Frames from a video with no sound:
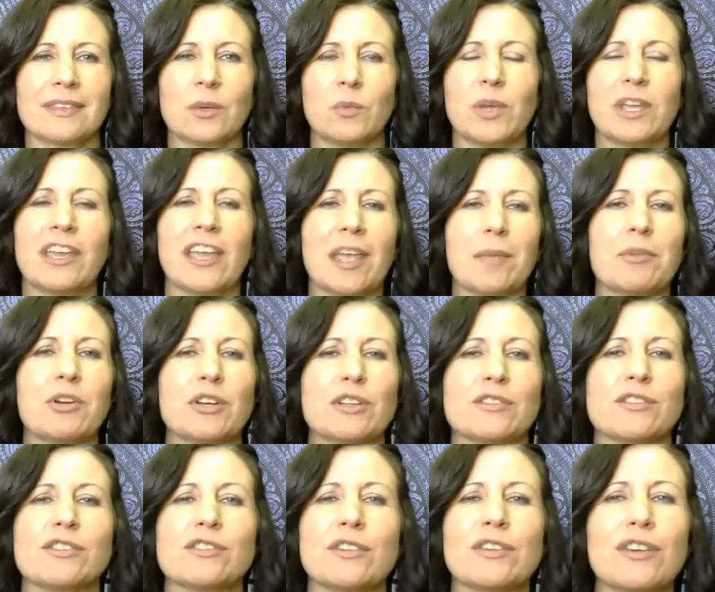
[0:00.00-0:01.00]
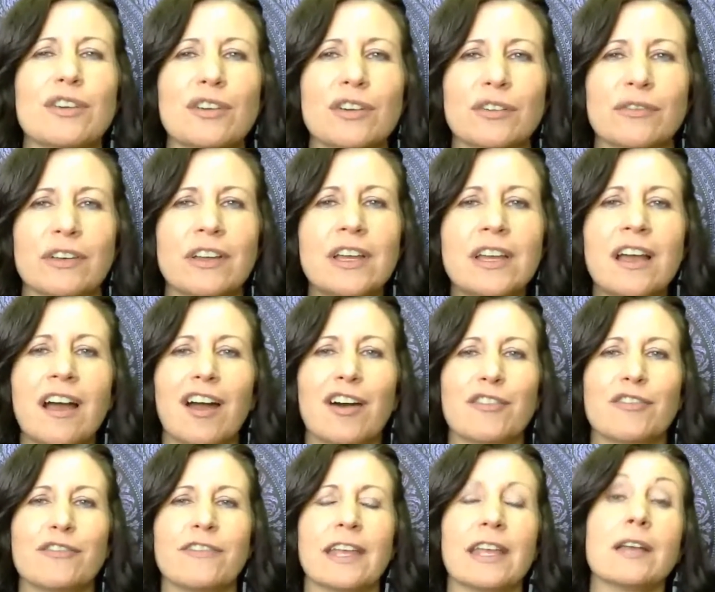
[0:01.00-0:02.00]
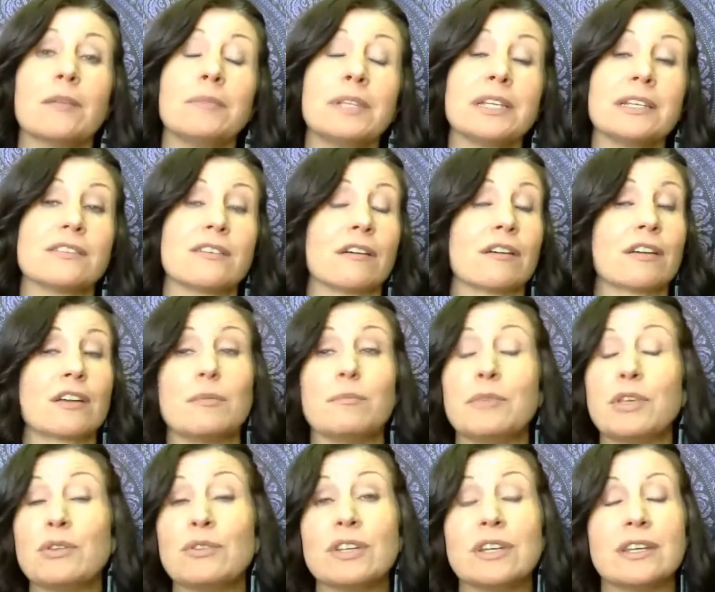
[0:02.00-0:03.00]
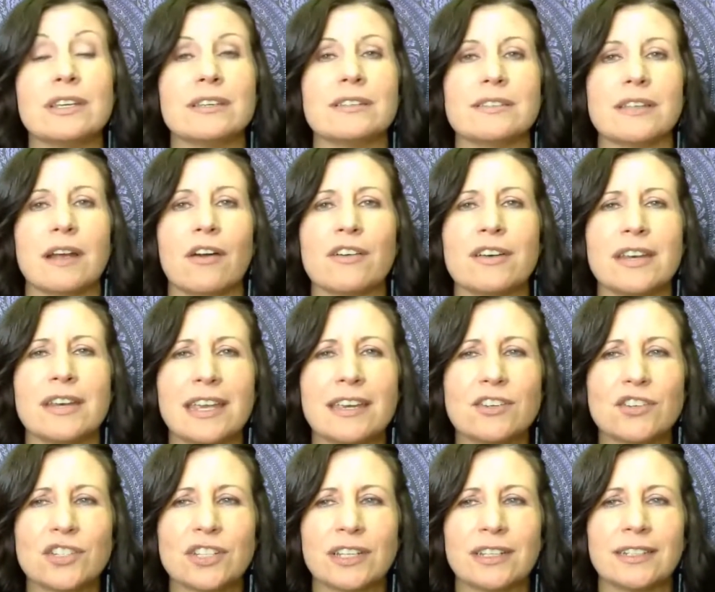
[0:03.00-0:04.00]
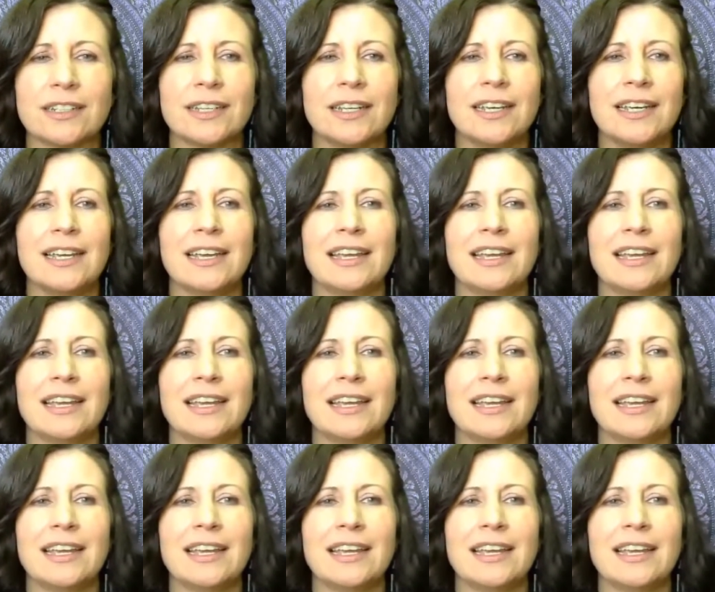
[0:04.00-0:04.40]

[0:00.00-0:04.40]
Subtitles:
We came here to serve our families, our communities, our nation,